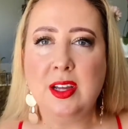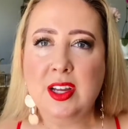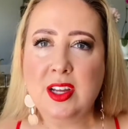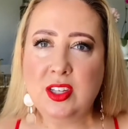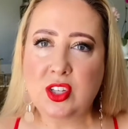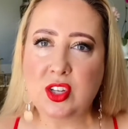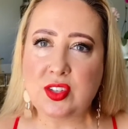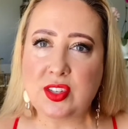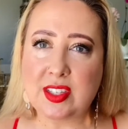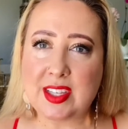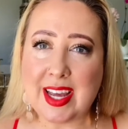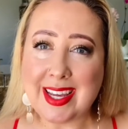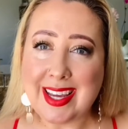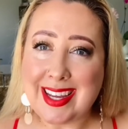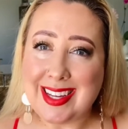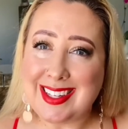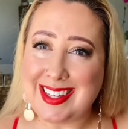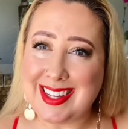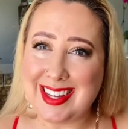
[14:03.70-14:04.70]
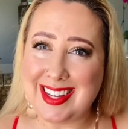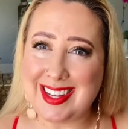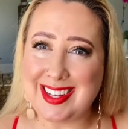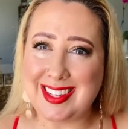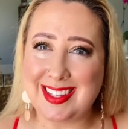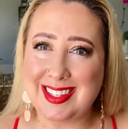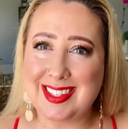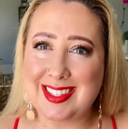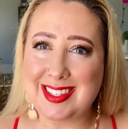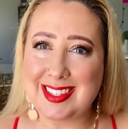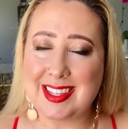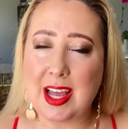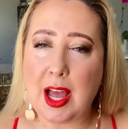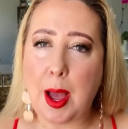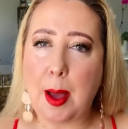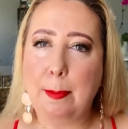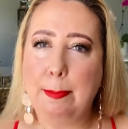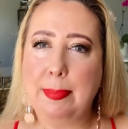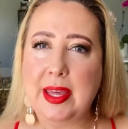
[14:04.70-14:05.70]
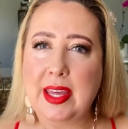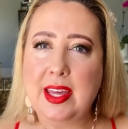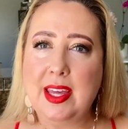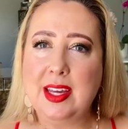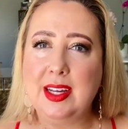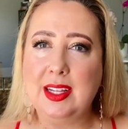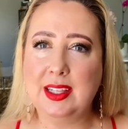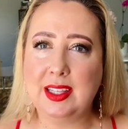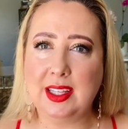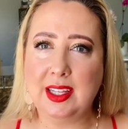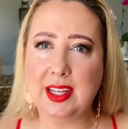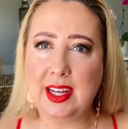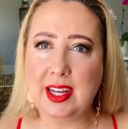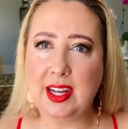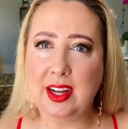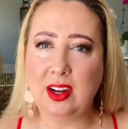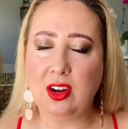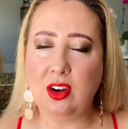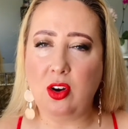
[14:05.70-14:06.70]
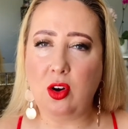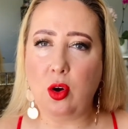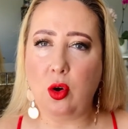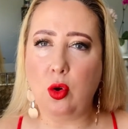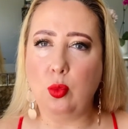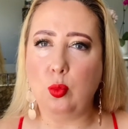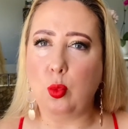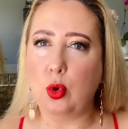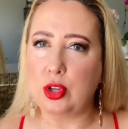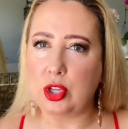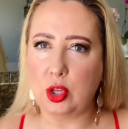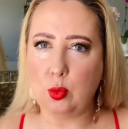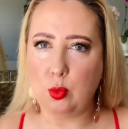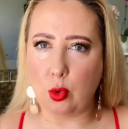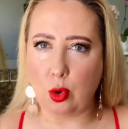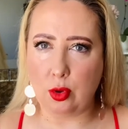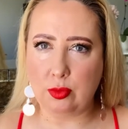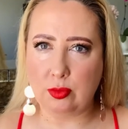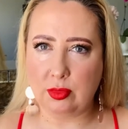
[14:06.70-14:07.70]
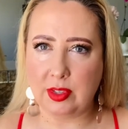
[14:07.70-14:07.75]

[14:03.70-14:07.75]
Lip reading: So second is, be clear on what you want.